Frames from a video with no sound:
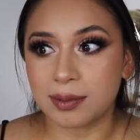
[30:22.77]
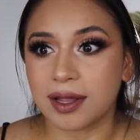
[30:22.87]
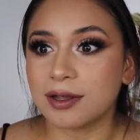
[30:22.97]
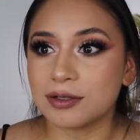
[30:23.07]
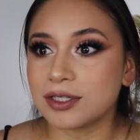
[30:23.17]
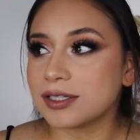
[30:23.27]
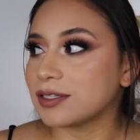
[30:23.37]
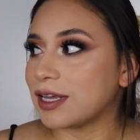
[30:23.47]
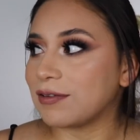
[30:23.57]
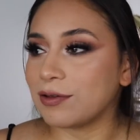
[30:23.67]
Like, you just,
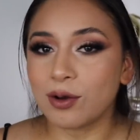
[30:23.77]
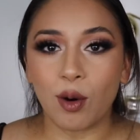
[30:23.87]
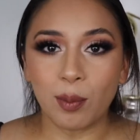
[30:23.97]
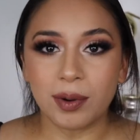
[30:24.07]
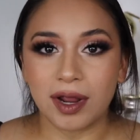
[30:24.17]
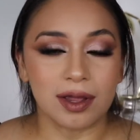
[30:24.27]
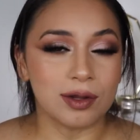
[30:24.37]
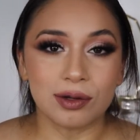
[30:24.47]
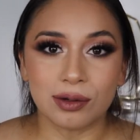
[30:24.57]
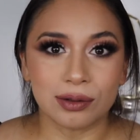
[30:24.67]
if you open it and
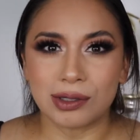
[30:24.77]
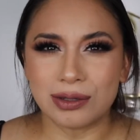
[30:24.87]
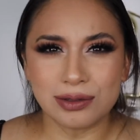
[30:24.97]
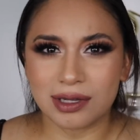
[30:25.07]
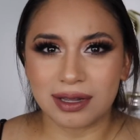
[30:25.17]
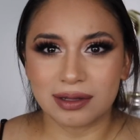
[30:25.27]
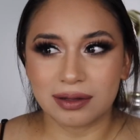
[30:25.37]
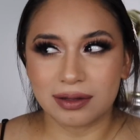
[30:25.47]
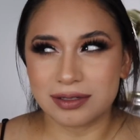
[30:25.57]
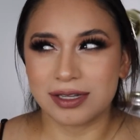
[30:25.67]
you don't use it,
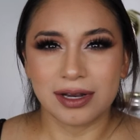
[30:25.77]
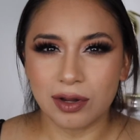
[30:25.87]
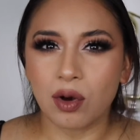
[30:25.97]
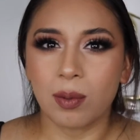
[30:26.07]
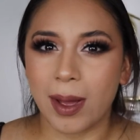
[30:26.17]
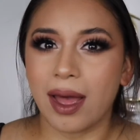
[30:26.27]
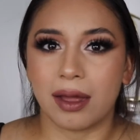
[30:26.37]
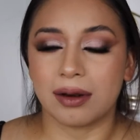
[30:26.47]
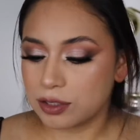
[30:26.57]
it's gonna go bad.